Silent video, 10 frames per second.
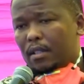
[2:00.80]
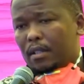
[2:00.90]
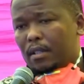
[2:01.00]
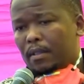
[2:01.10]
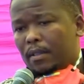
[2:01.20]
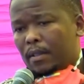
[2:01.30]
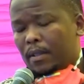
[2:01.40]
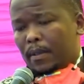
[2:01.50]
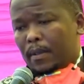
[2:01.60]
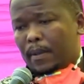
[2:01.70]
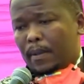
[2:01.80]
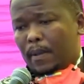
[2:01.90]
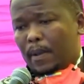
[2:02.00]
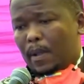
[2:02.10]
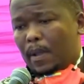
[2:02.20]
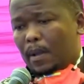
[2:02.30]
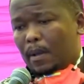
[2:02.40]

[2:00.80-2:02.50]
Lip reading: No one is speaking in this clip.